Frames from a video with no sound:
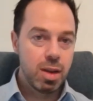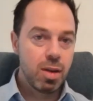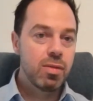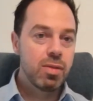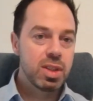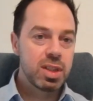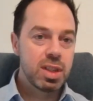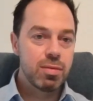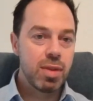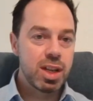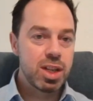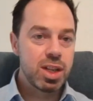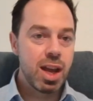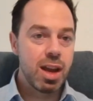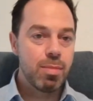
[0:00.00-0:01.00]
obviously
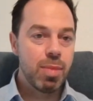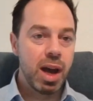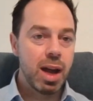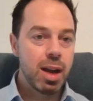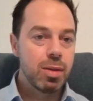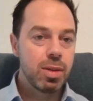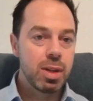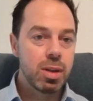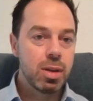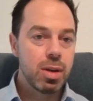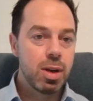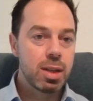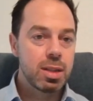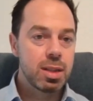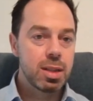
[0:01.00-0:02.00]
reach out and partner with you
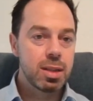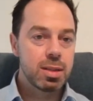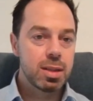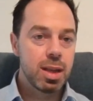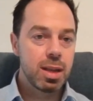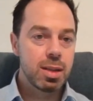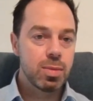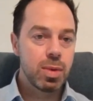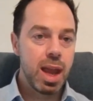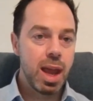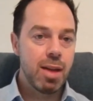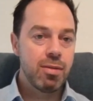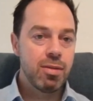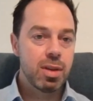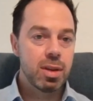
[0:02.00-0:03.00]
guys as we
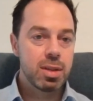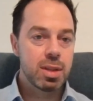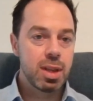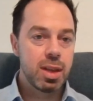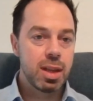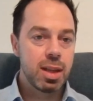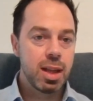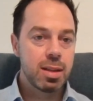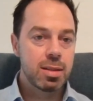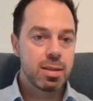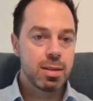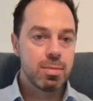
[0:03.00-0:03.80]
have, because I think that's